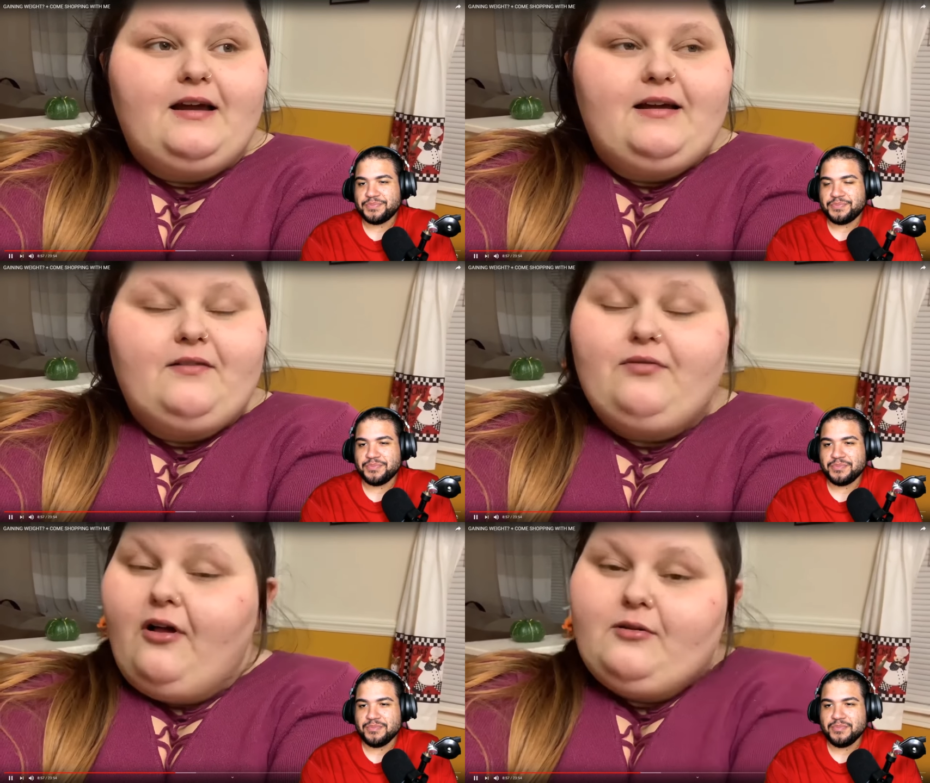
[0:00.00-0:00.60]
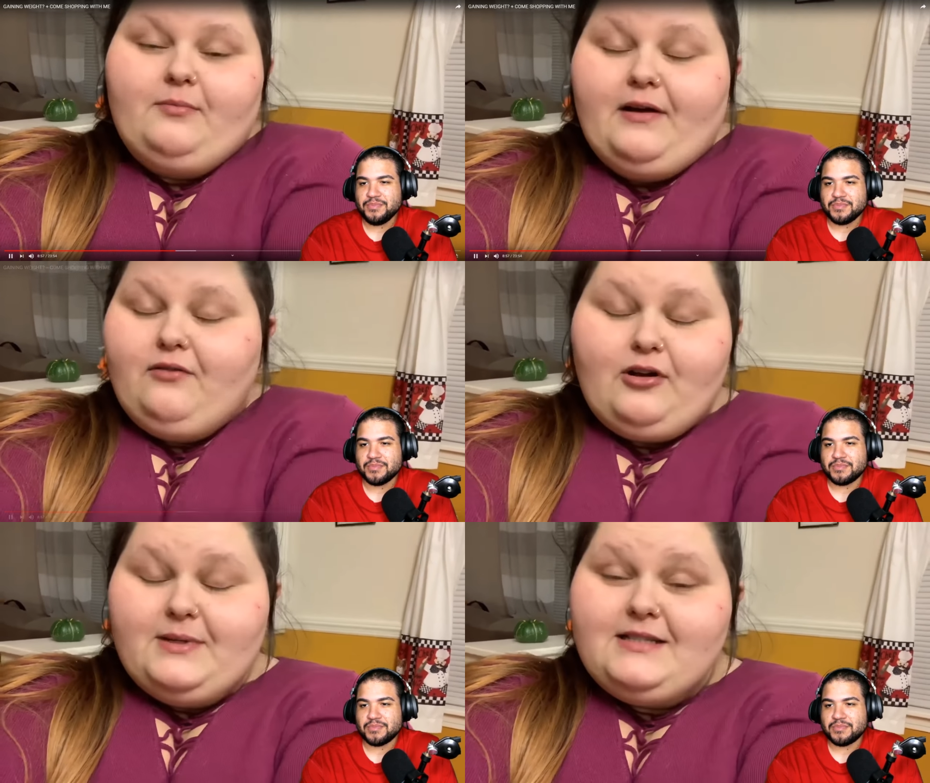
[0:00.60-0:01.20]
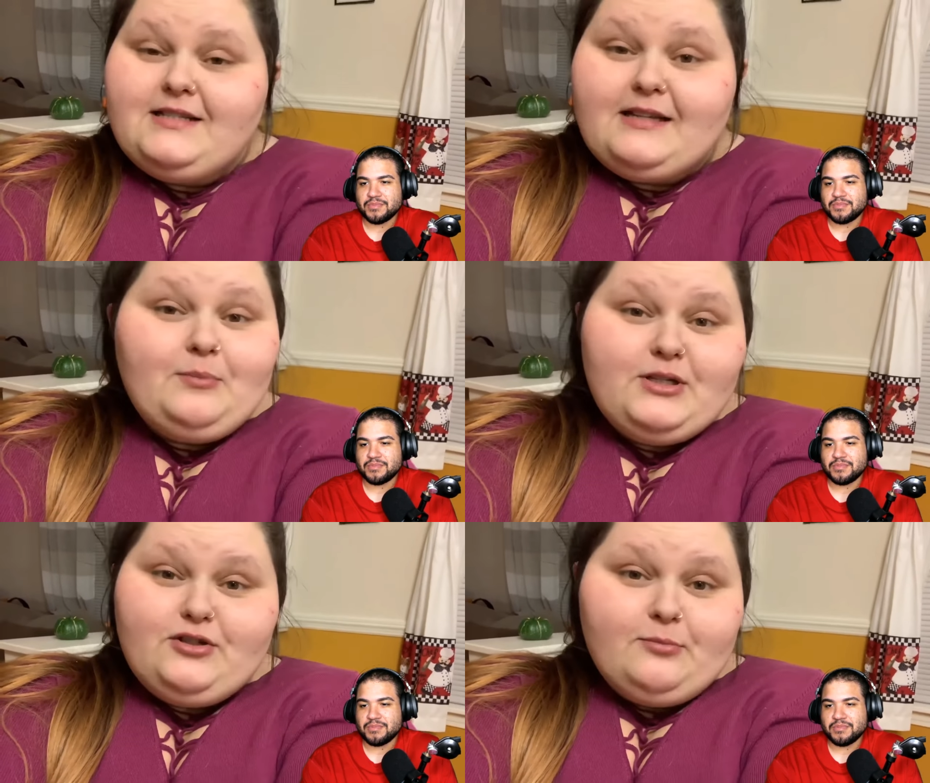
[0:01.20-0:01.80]
Speaker 1: vlog my Vlogmas is going to
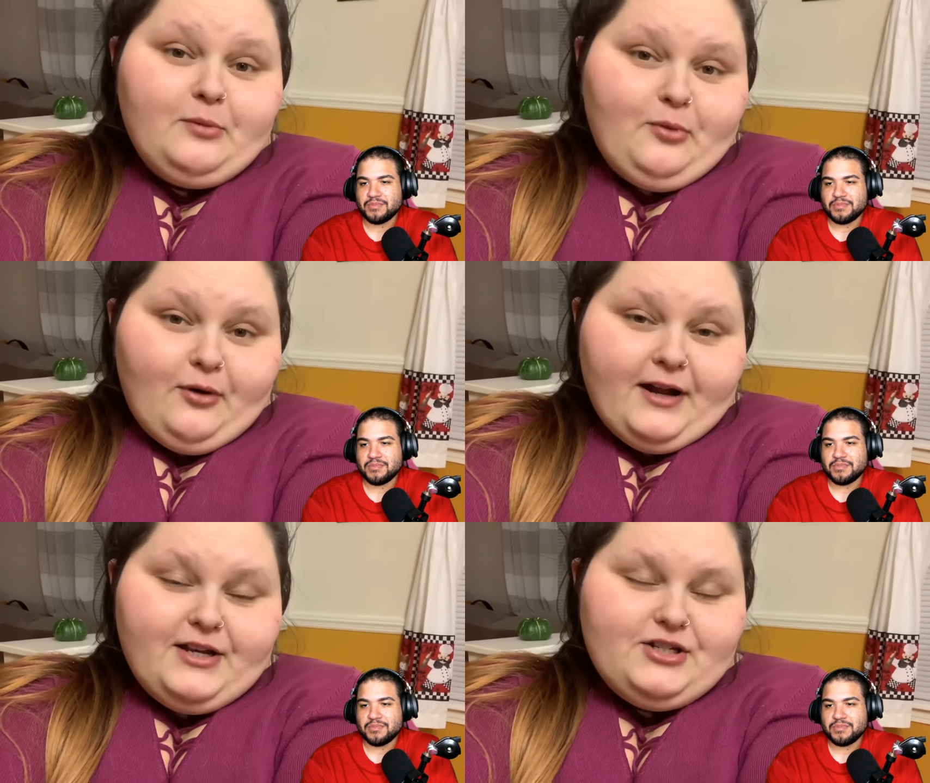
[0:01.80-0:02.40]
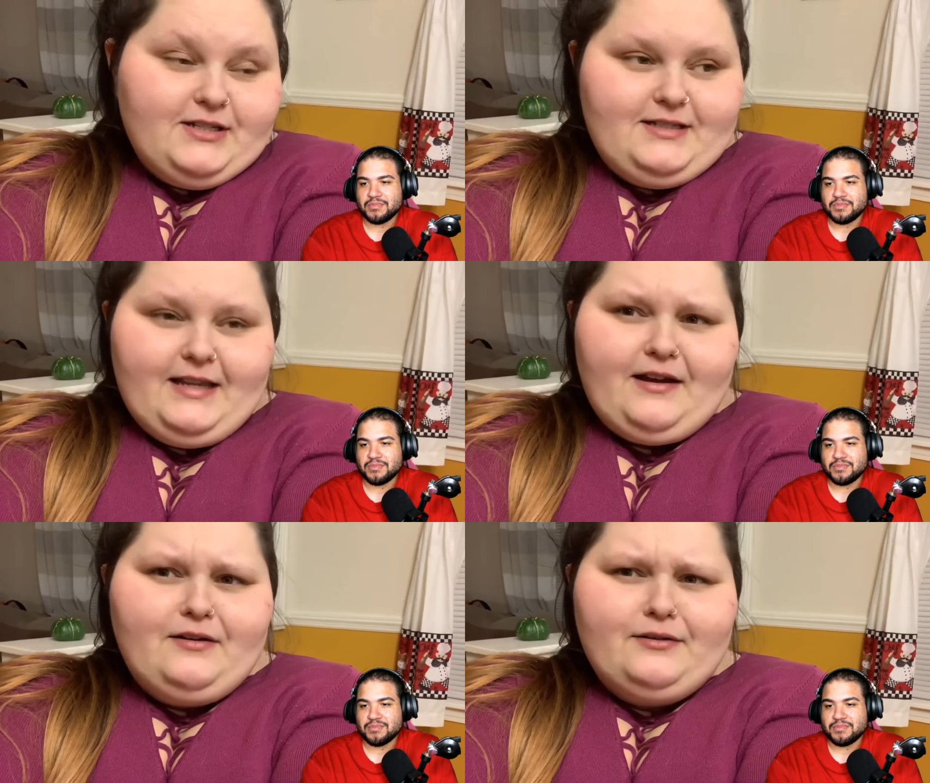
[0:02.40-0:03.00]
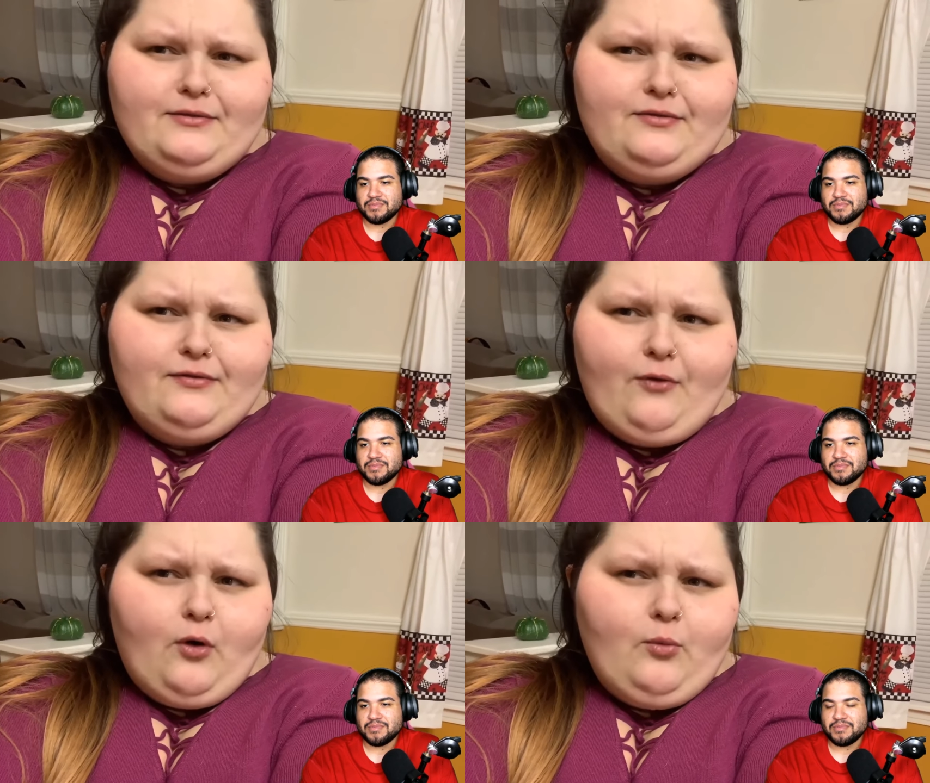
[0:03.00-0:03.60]
be super boring, just like a
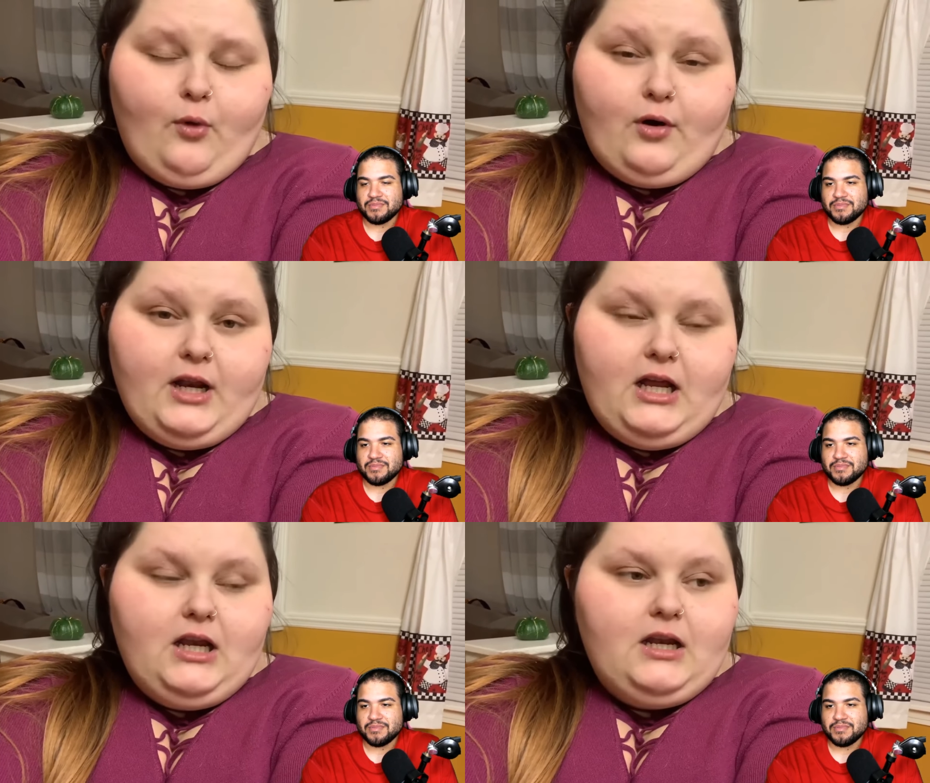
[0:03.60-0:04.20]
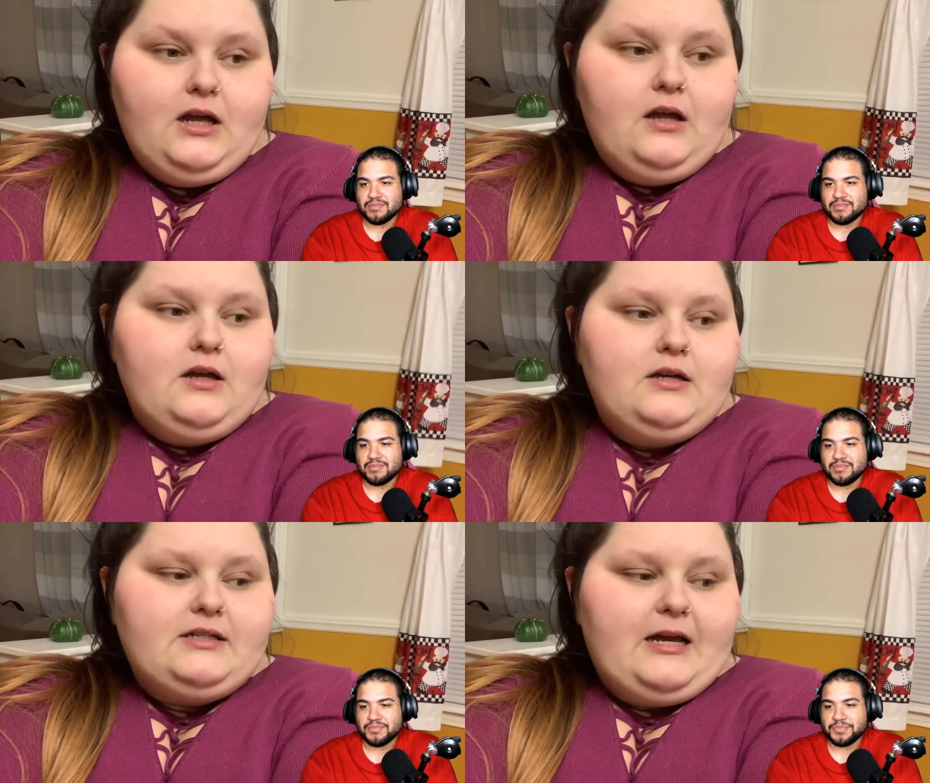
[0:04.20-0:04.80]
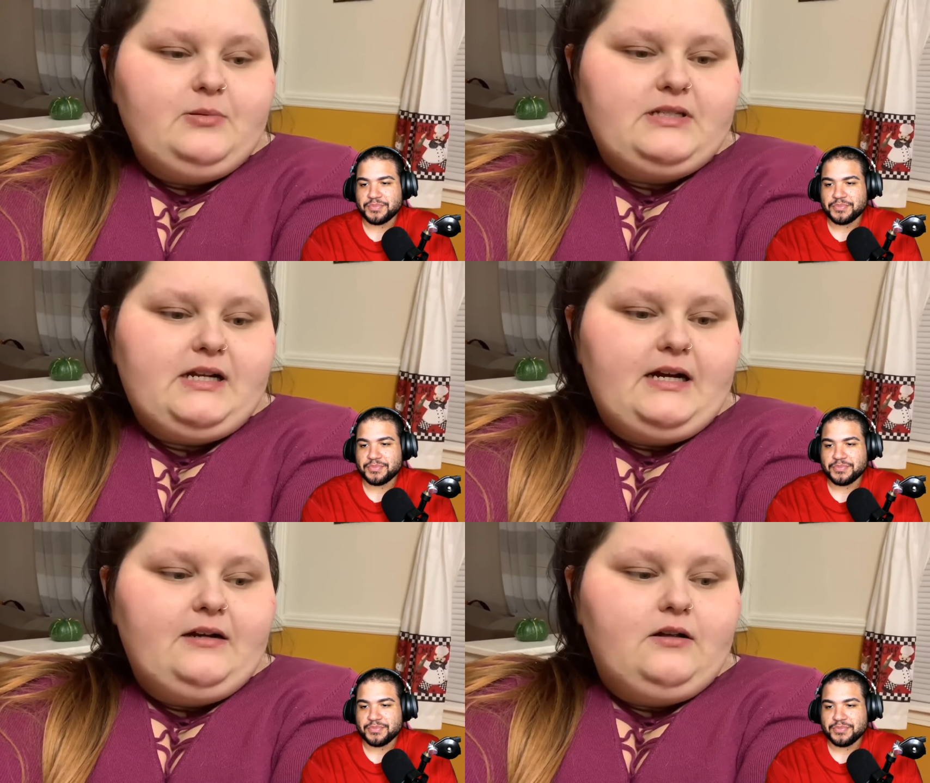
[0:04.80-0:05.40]
forewarning type
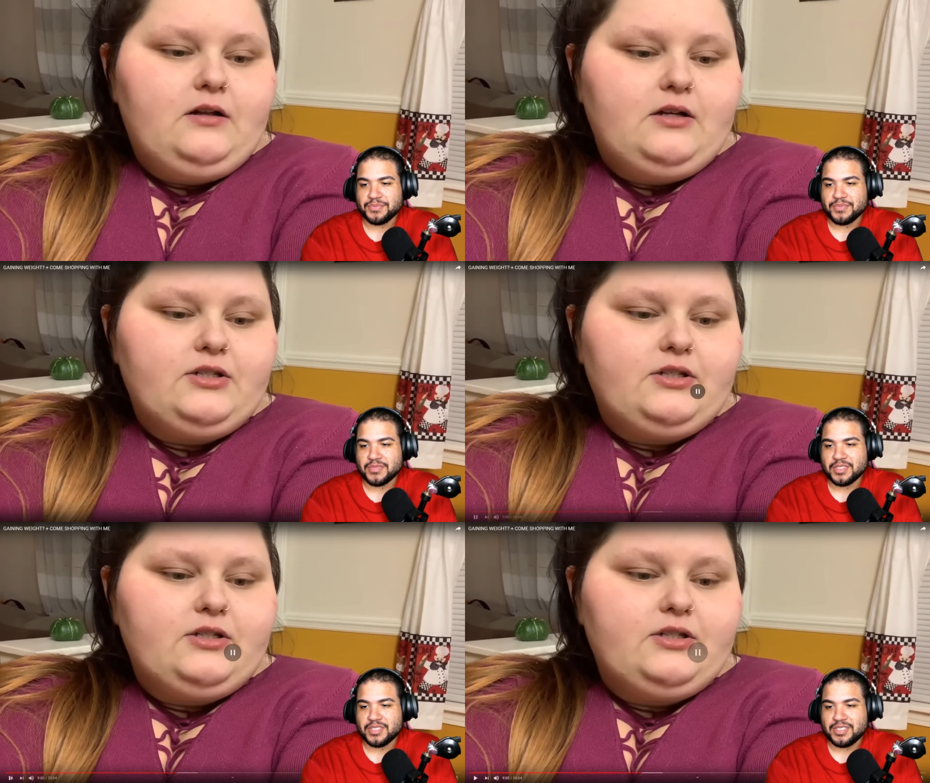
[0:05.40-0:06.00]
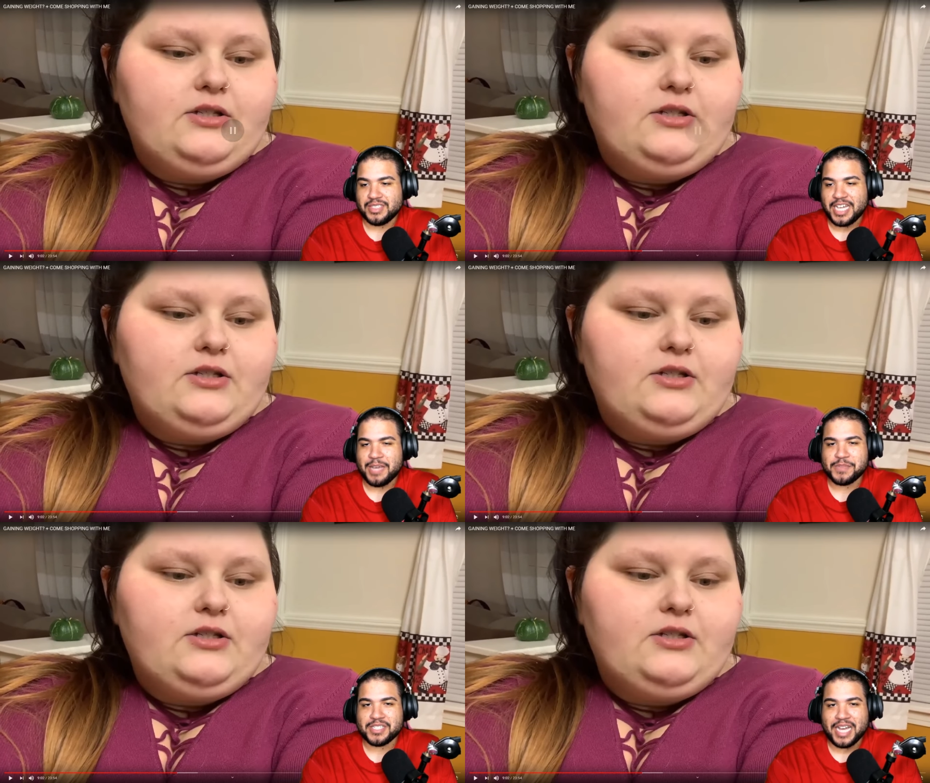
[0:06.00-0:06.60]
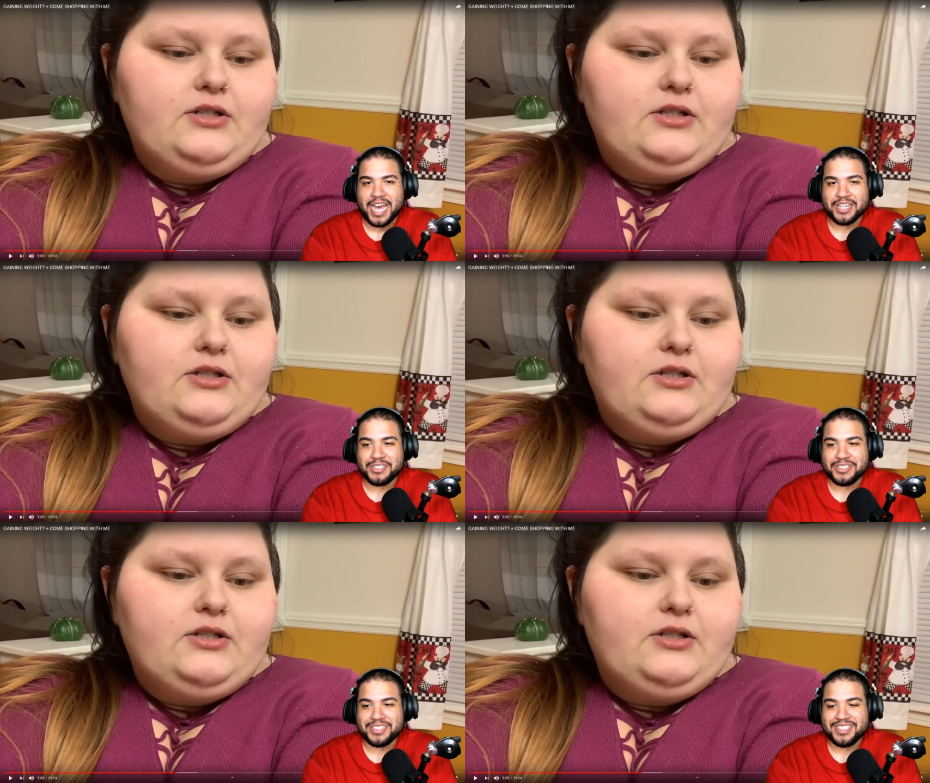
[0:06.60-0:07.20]
style.
Speaker 2: Type style?